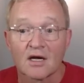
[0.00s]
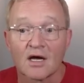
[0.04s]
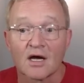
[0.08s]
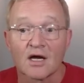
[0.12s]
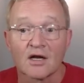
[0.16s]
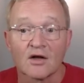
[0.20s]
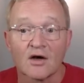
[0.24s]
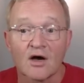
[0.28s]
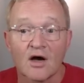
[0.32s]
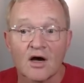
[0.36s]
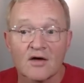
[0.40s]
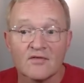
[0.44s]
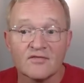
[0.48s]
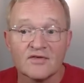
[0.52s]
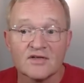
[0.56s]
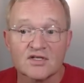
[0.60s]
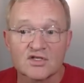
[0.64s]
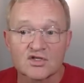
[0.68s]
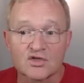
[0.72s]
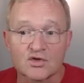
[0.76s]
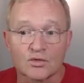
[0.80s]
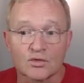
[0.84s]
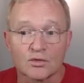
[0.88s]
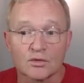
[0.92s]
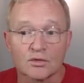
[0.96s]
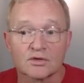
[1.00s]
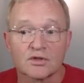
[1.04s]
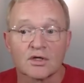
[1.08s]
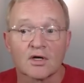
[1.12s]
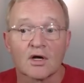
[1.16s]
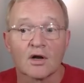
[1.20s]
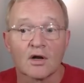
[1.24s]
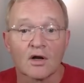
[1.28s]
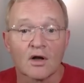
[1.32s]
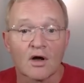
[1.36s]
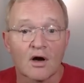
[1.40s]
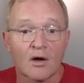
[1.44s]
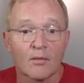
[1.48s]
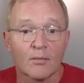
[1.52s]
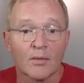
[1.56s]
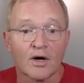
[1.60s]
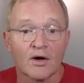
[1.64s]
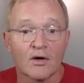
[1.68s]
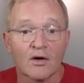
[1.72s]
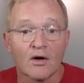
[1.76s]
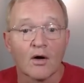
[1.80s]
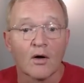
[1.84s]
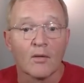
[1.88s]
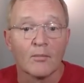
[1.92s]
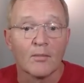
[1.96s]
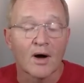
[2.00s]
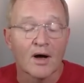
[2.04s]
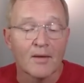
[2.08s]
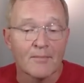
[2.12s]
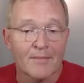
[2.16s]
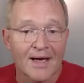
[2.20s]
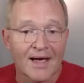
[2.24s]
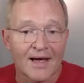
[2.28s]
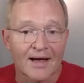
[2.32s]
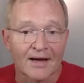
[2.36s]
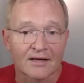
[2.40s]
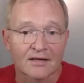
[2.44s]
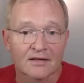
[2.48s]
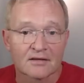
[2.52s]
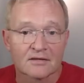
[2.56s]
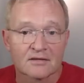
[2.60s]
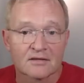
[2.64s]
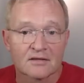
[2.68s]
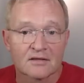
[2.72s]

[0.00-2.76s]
and I've installed Ollama on my Mac.